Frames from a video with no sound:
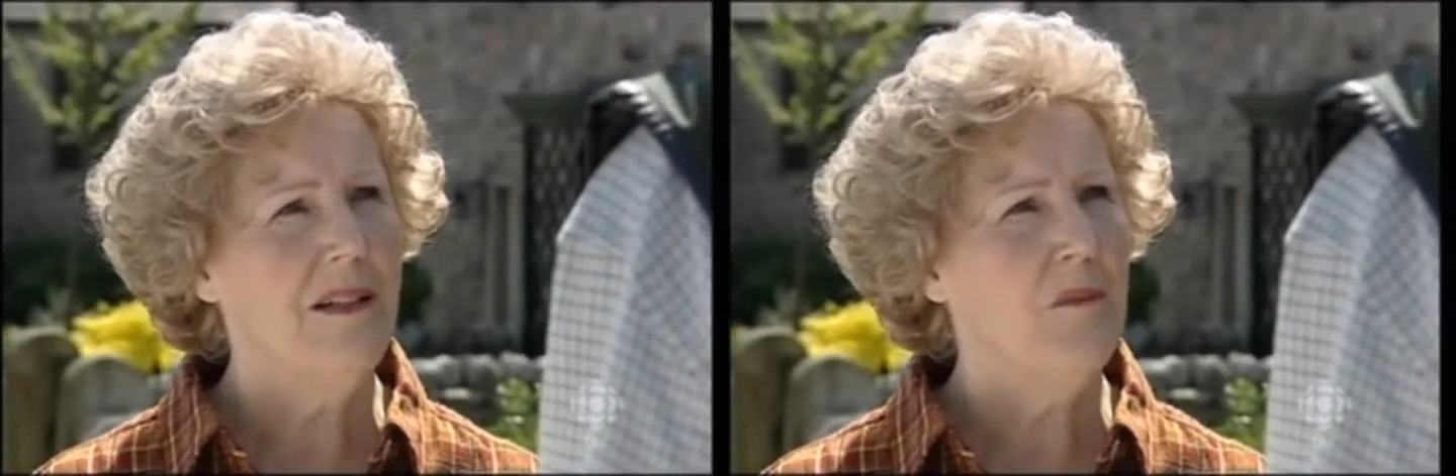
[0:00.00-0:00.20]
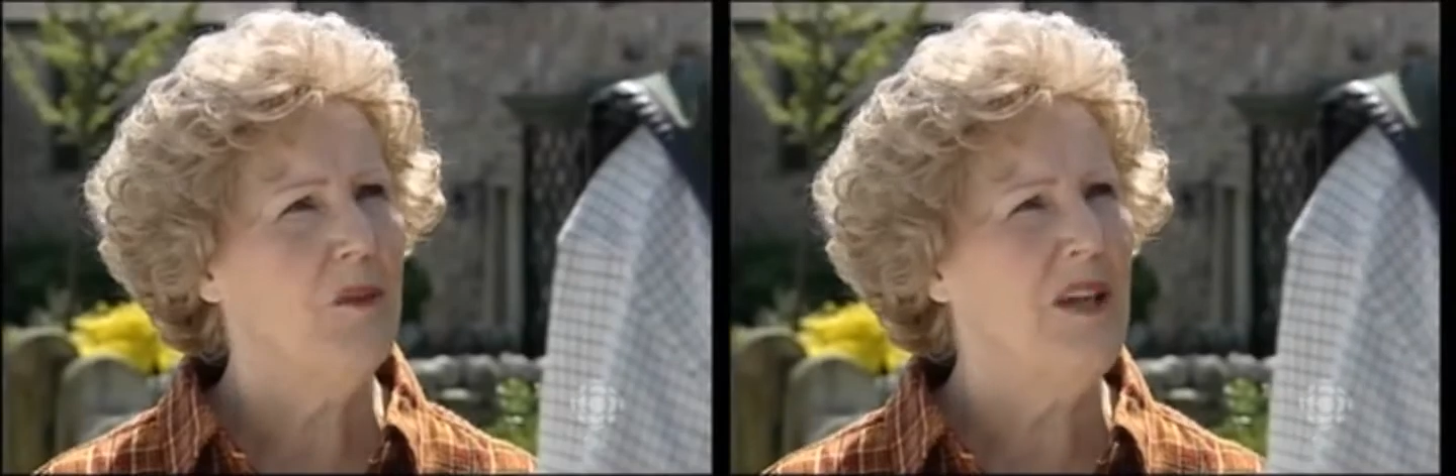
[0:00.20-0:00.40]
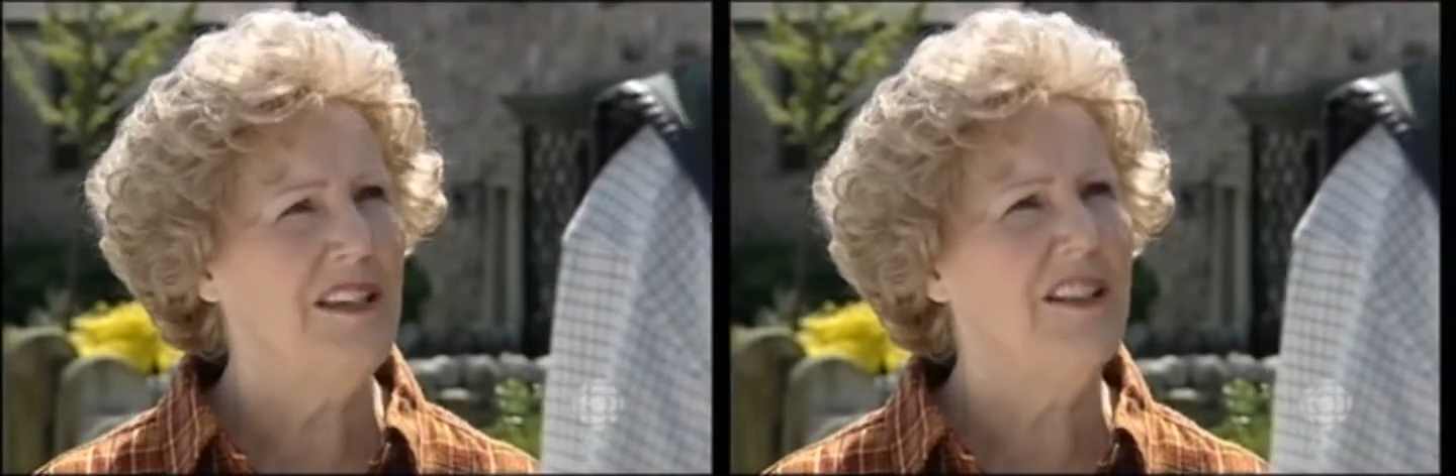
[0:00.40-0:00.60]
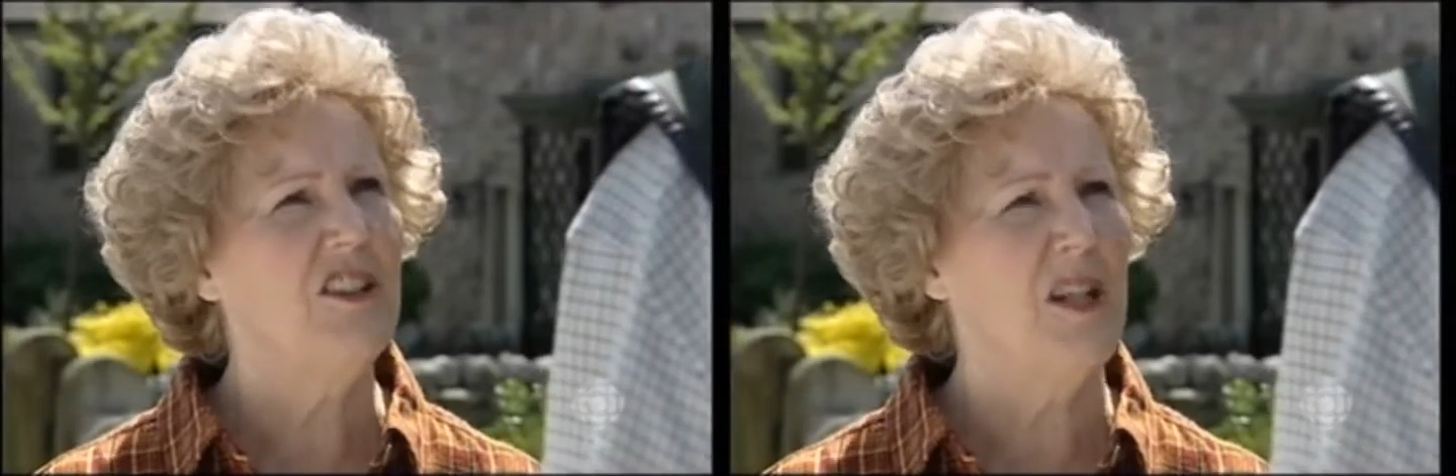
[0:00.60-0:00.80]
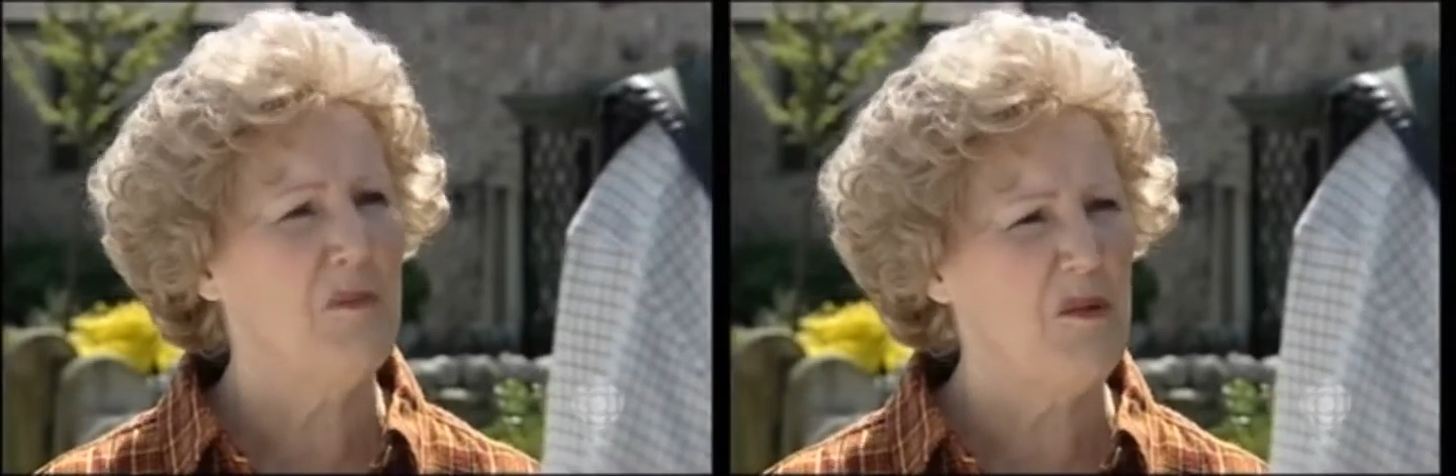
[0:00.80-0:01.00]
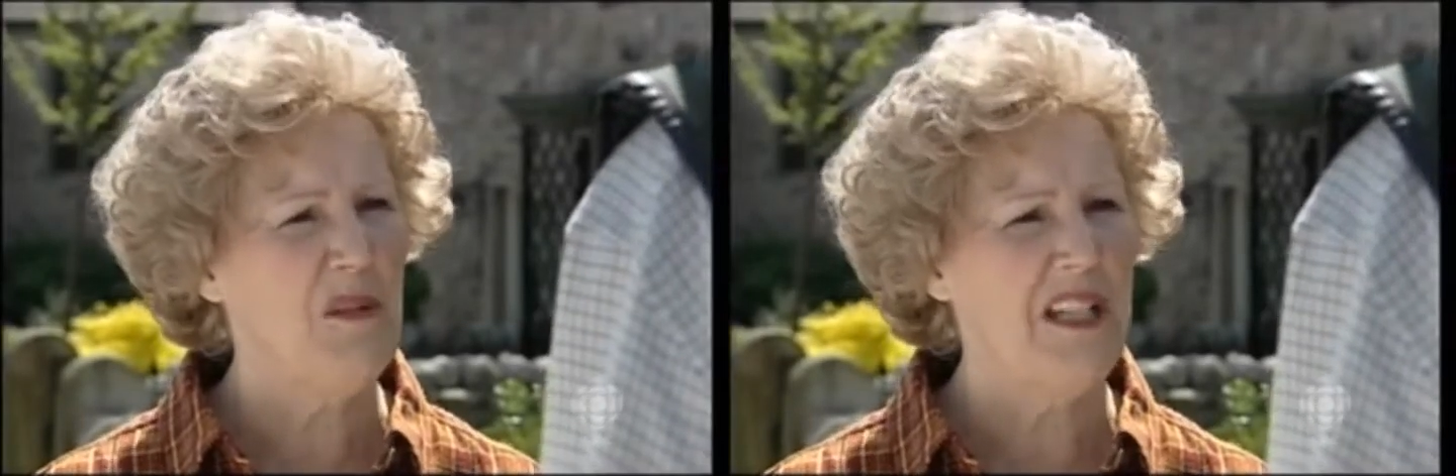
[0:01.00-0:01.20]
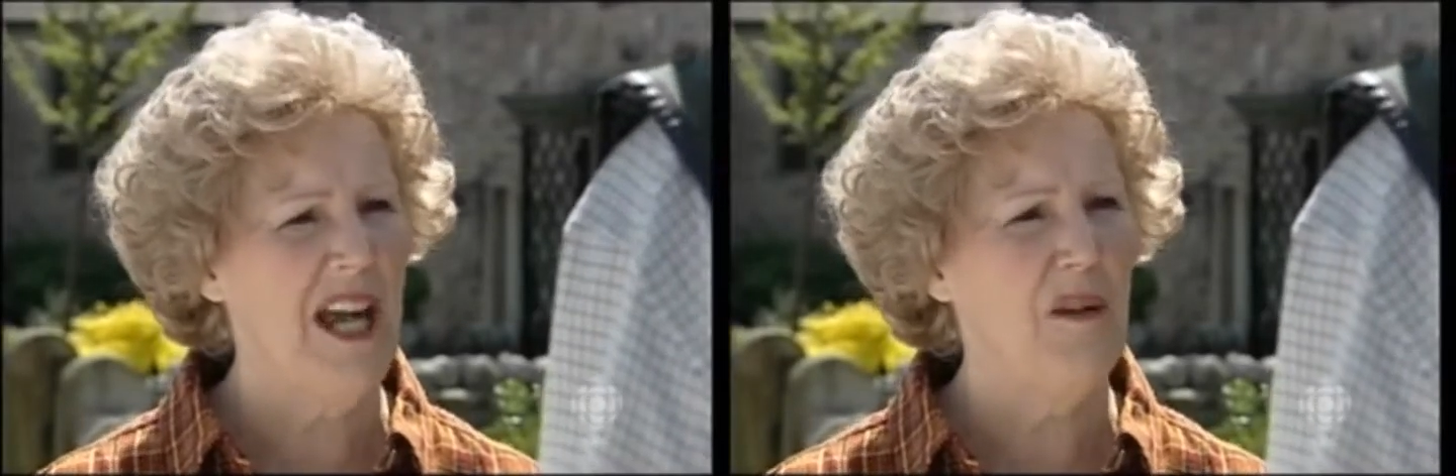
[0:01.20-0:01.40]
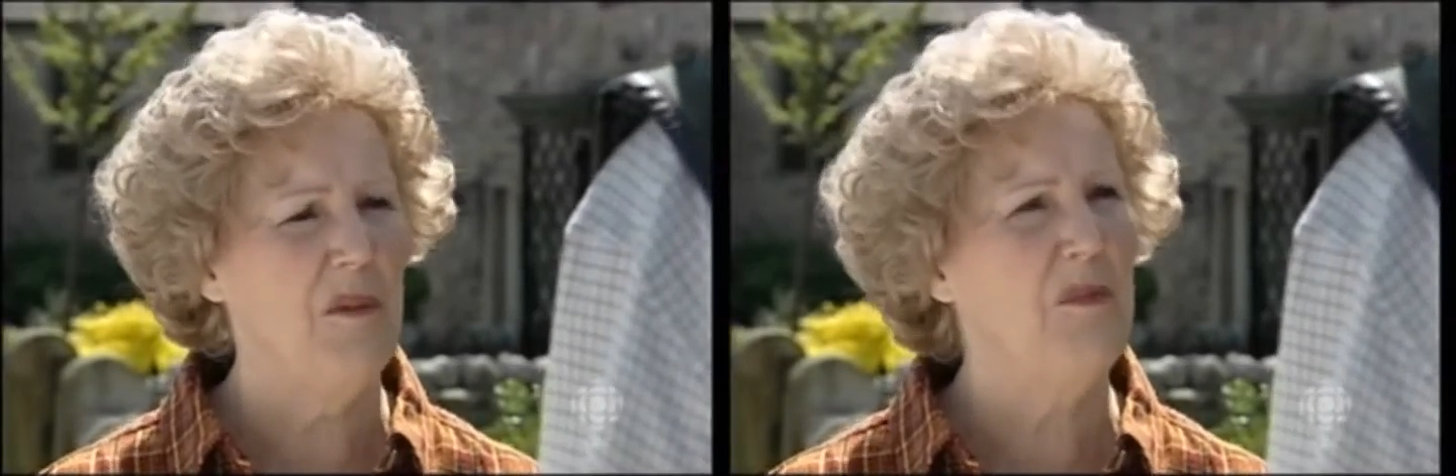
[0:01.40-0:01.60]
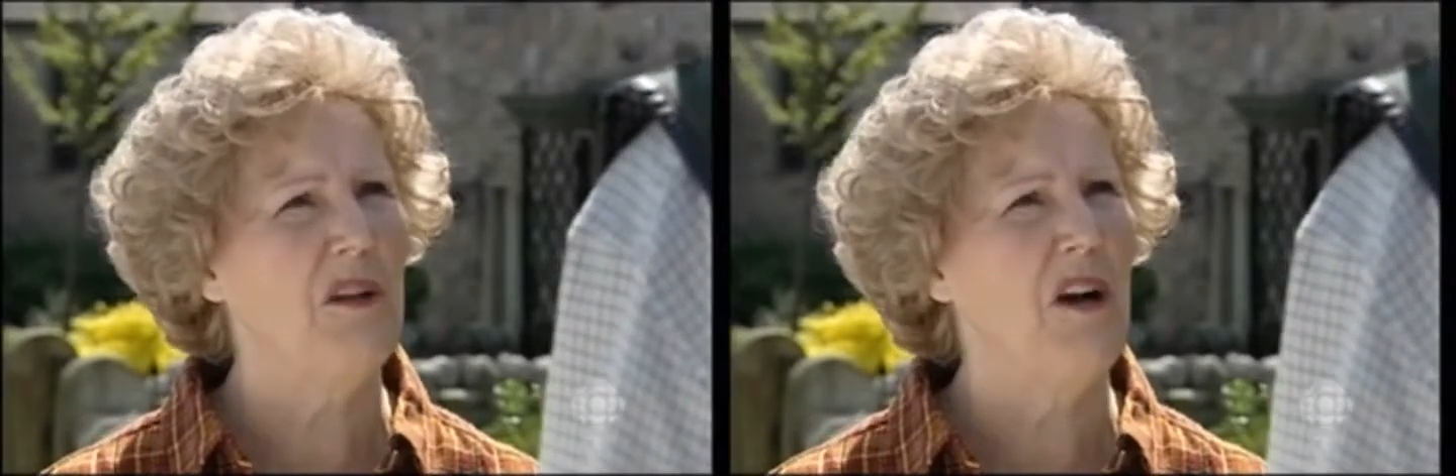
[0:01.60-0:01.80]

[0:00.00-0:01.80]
But when the chips were down, we were